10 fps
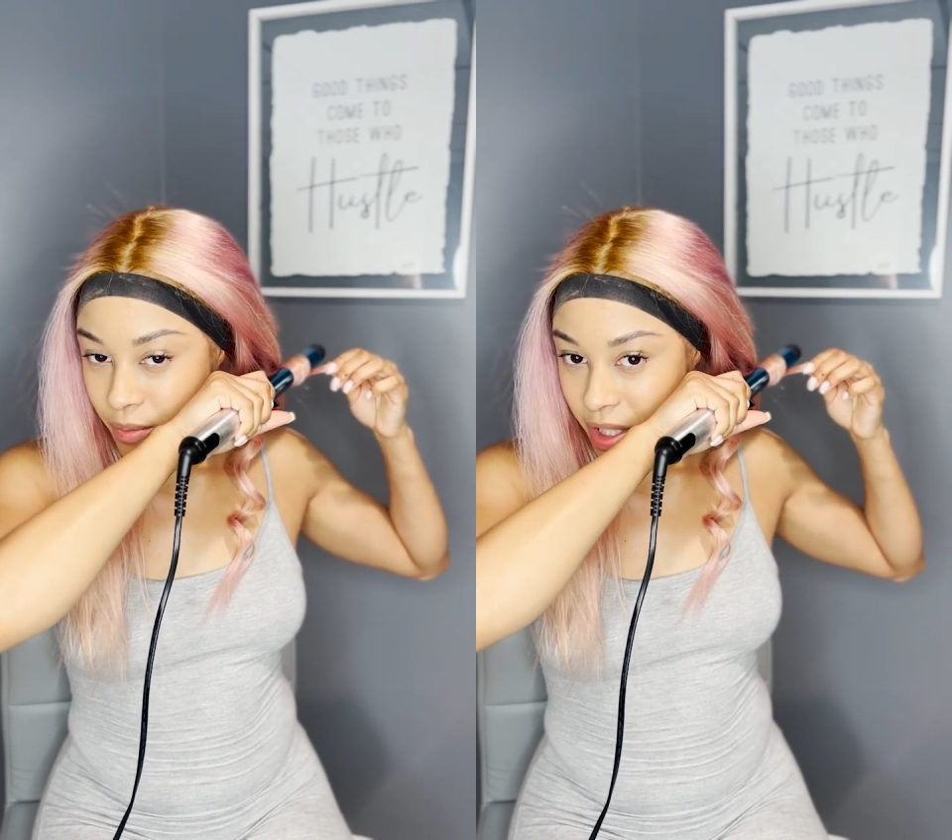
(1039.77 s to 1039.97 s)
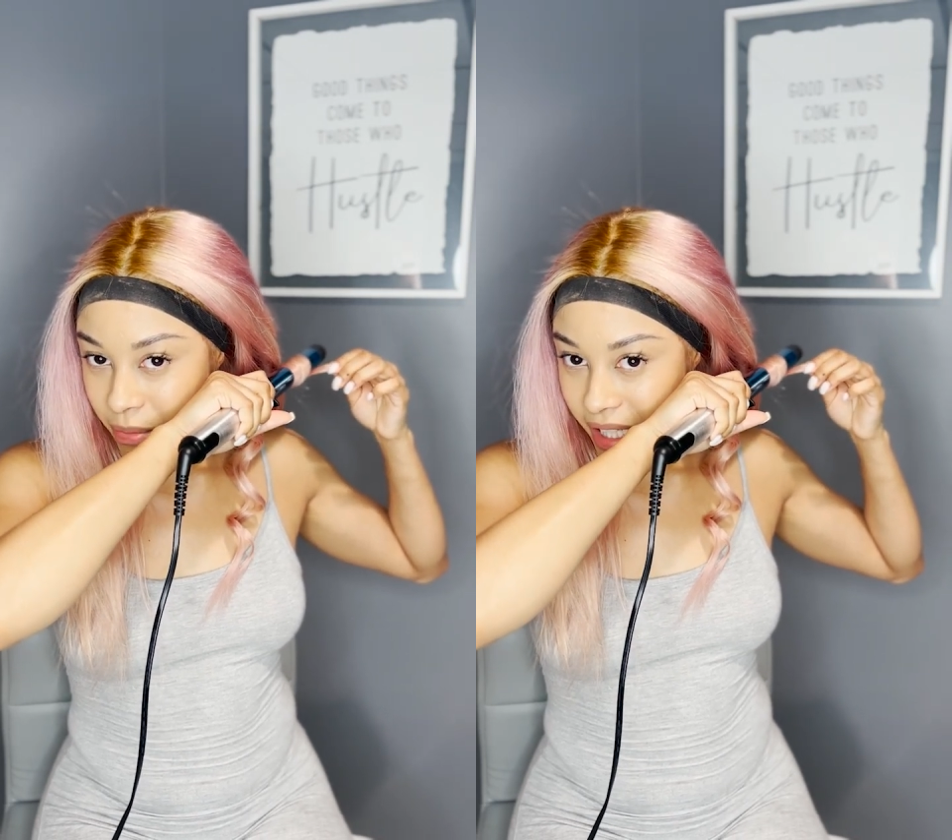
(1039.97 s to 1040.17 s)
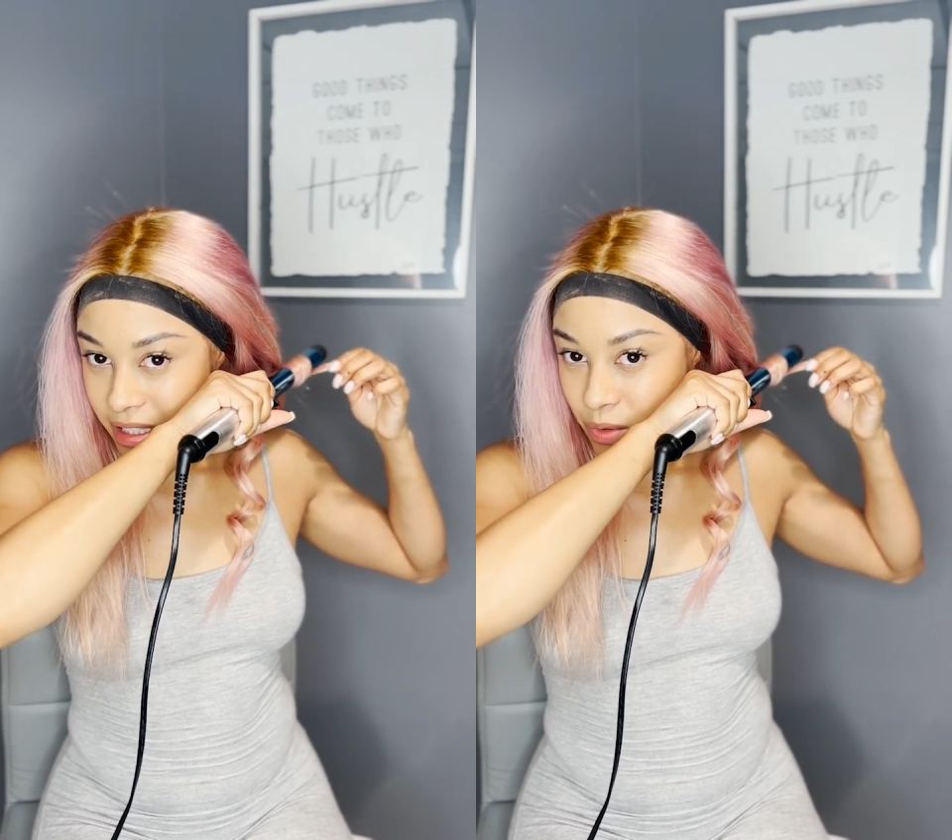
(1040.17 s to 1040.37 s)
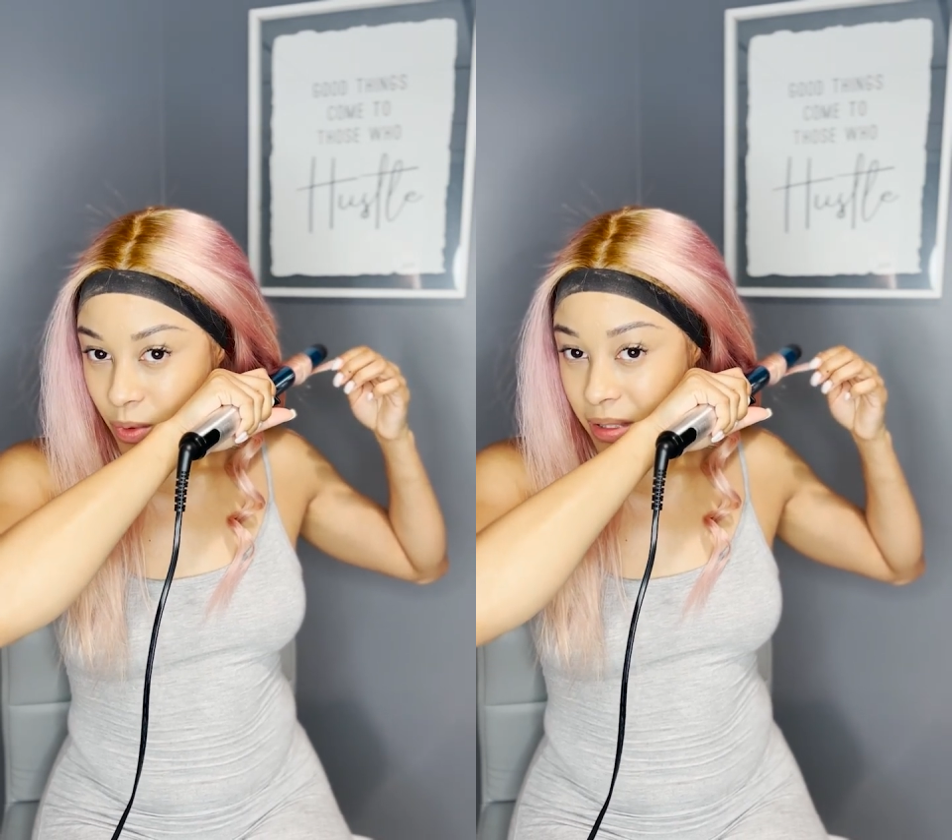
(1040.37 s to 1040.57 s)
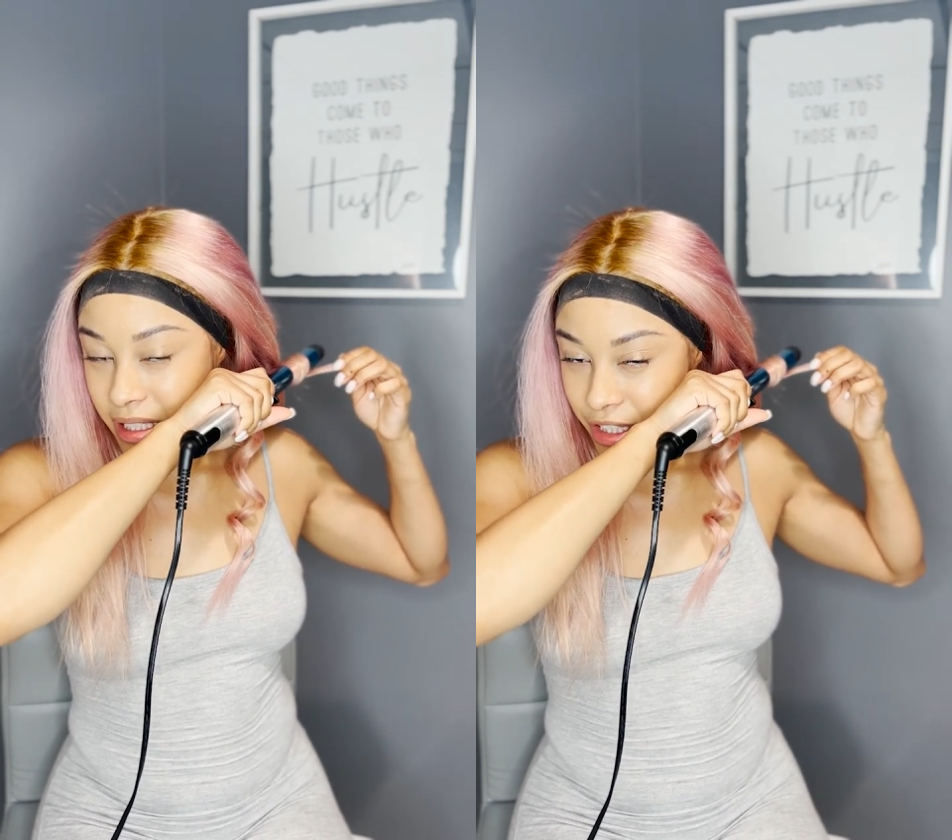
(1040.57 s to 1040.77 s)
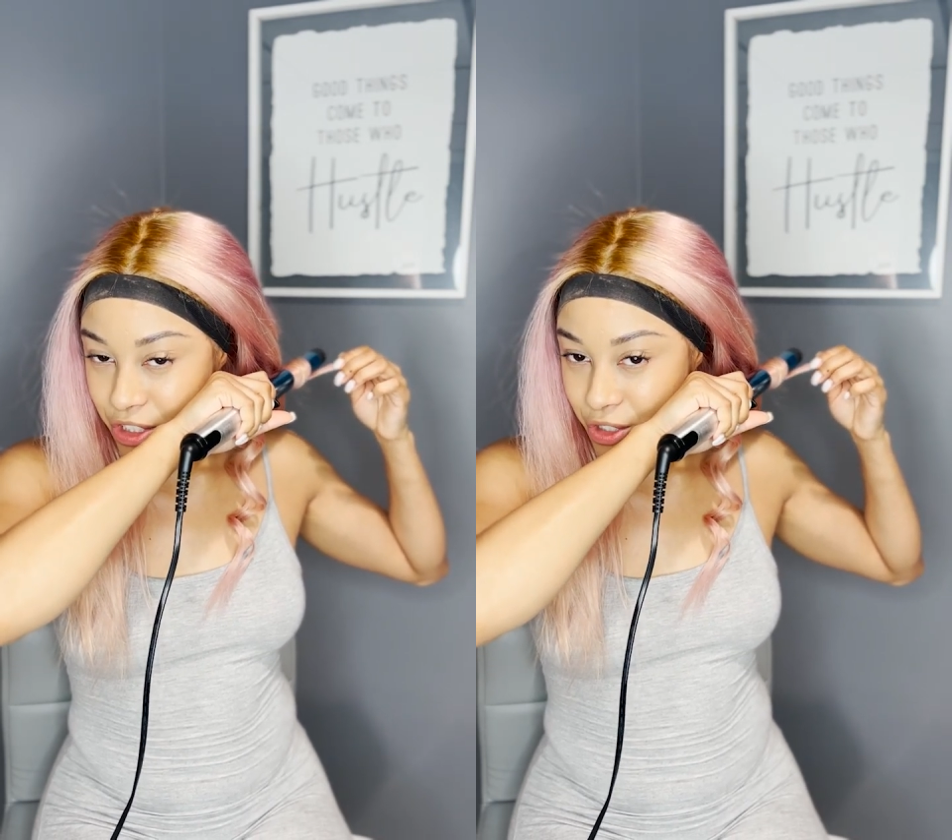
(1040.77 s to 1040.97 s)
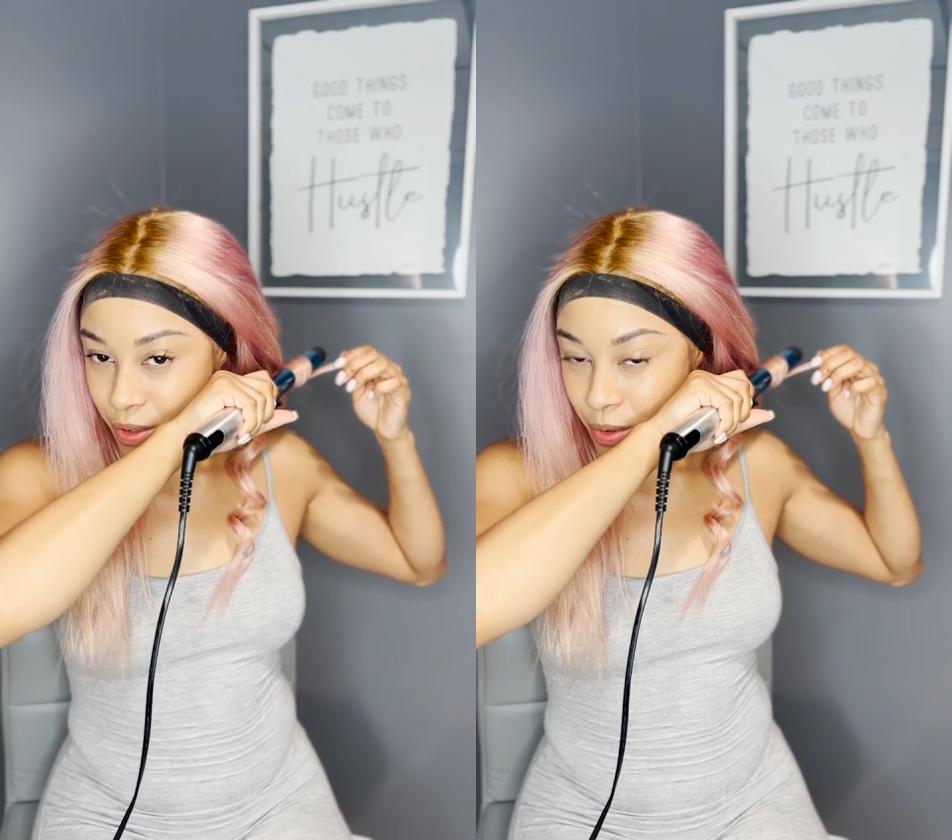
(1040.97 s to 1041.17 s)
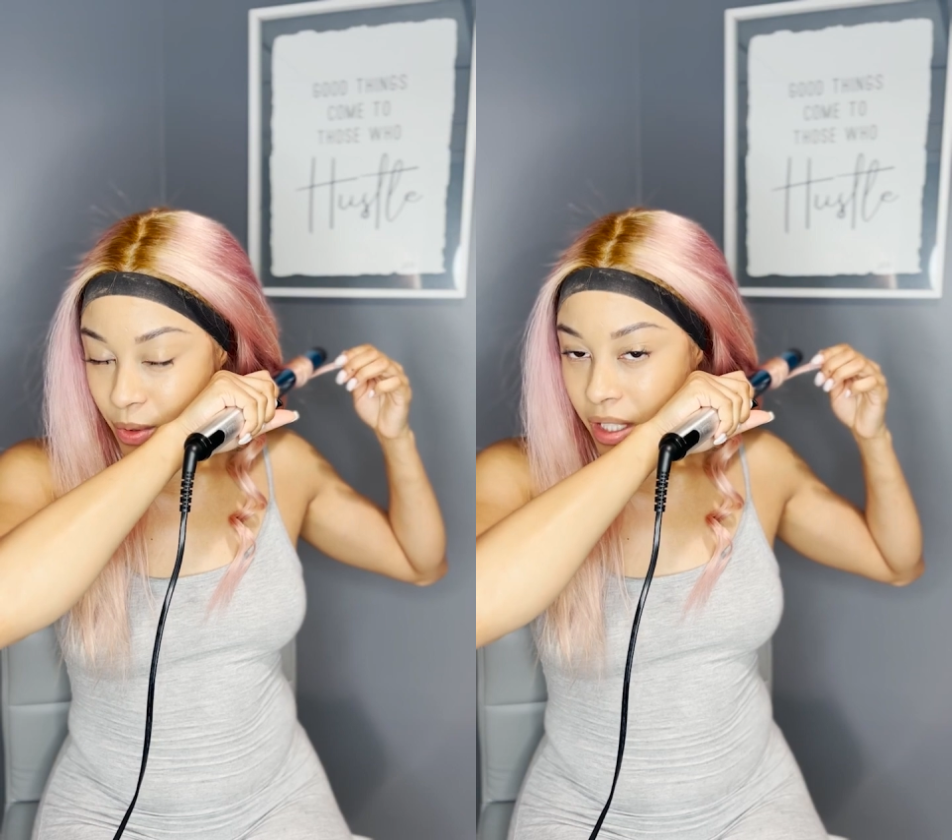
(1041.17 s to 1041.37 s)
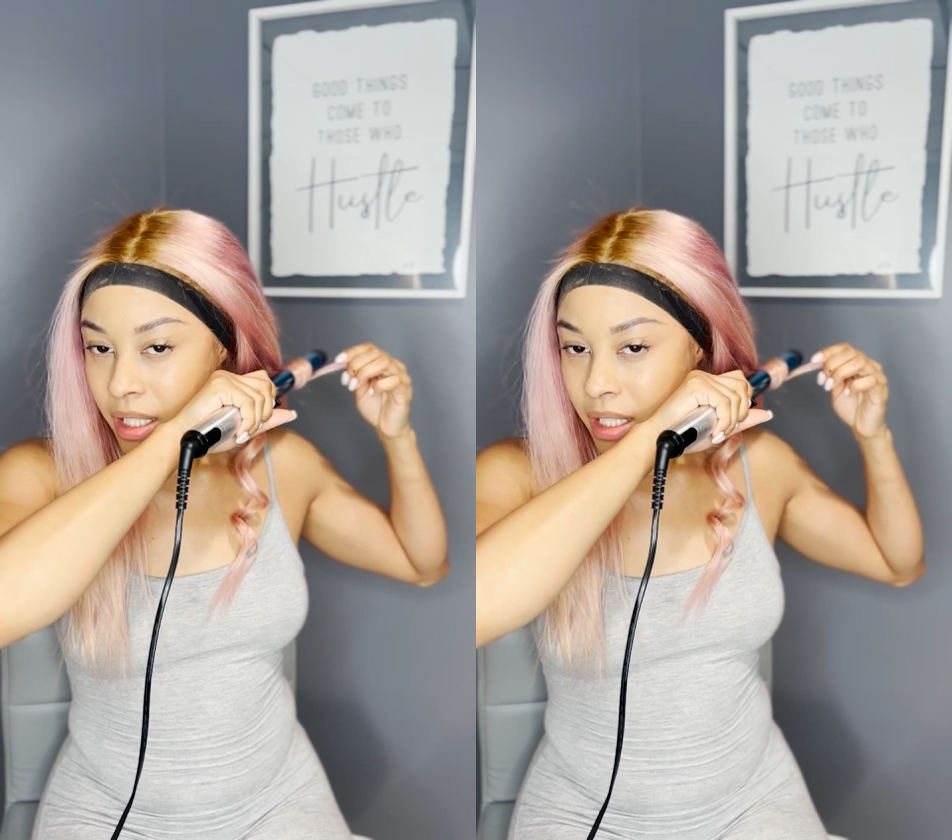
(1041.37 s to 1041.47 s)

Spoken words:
the base will lead you